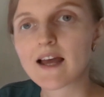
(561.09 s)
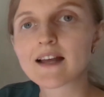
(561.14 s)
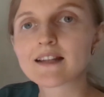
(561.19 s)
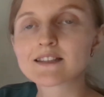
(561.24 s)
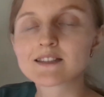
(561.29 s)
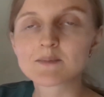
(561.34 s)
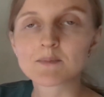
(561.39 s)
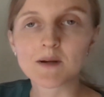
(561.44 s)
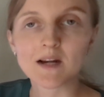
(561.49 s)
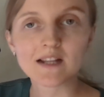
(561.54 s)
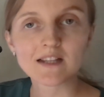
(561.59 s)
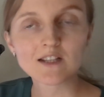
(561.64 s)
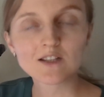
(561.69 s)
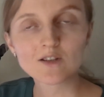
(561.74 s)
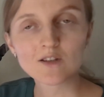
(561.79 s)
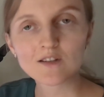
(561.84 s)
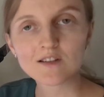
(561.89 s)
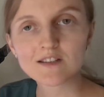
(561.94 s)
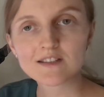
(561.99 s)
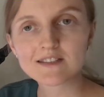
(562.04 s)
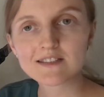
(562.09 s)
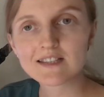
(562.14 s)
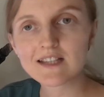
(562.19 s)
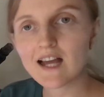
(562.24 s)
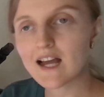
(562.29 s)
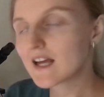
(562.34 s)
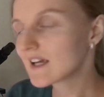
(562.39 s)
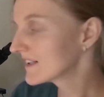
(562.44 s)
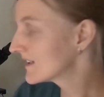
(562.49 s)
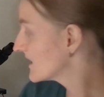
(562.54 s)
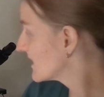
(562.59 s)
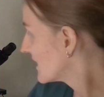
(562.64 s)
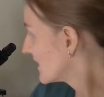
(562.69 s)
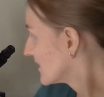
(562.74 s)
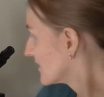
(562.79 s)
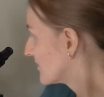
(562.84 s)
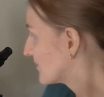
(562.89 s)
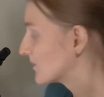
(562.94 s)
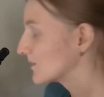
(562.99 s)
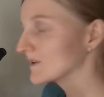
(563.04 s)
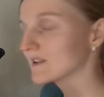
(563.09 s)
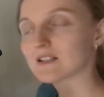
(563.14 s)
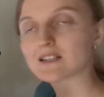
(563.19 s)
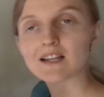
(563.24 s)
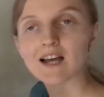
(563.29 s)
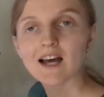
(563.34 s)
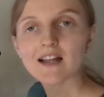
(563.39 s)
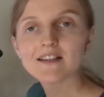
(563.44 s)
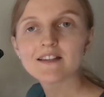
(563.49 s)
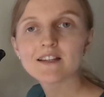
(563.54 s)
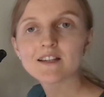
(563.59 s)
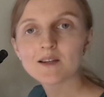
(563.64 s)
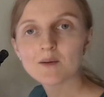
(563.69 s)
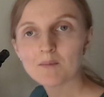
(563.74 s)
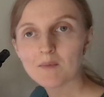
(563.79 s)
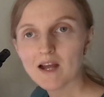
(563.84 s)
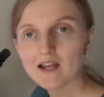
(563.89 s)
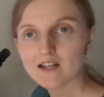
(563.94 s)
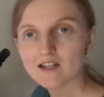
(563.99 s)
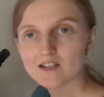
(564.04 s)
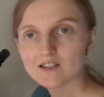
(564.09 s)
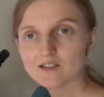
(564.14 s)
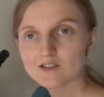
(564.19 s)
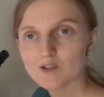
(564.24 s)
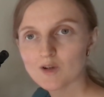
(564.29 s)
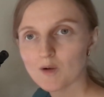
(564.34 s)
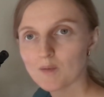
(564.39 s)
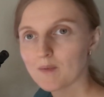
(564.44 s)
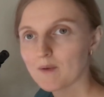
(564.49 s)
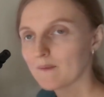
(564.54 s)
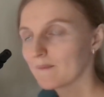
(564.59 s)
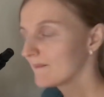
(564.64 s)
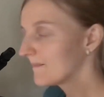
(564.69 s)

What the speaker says: spread it on the slide and put it under the microscope.